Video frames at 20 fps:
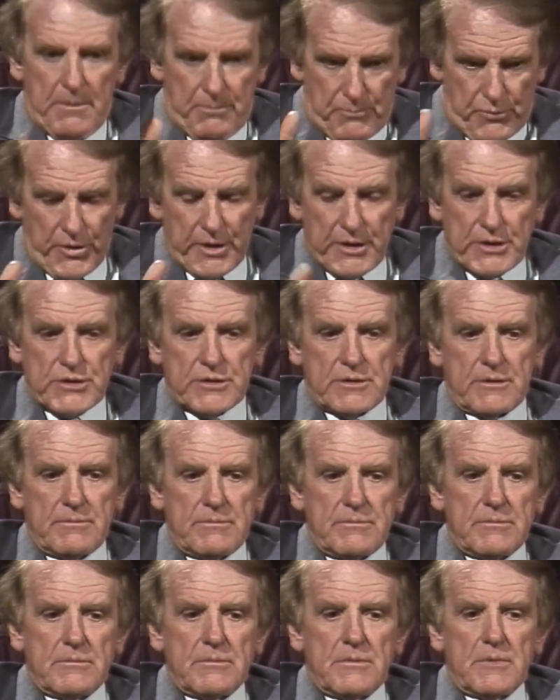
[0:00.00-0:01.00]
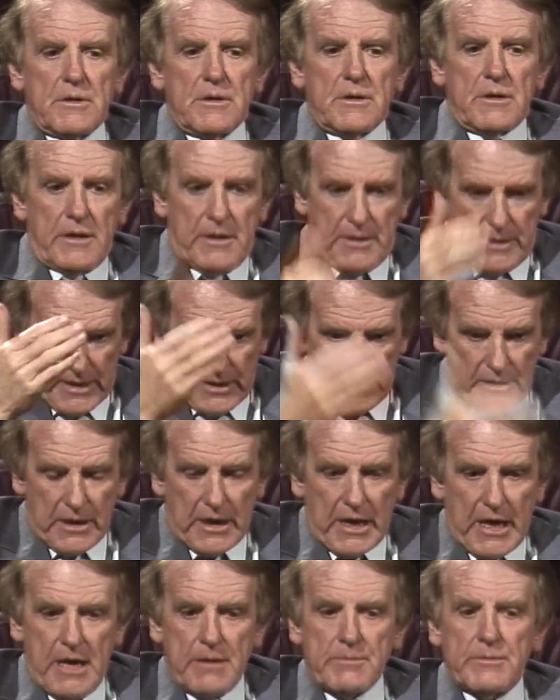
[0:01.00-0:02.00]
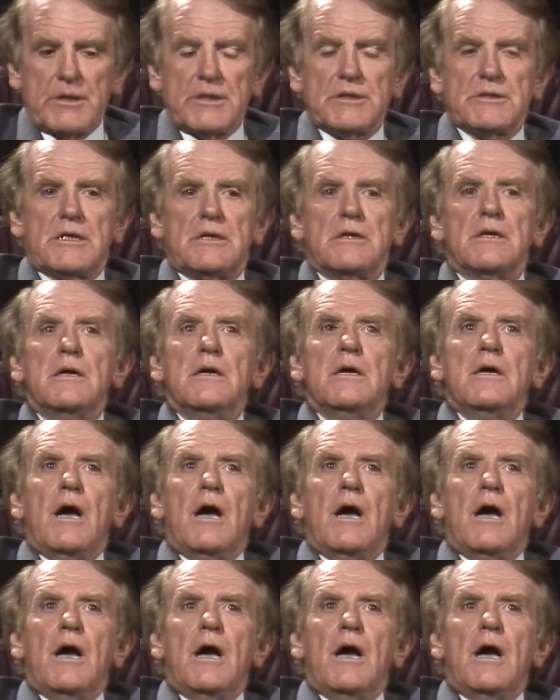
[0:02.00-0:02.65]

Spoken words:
Preached. Then down he came, and he said,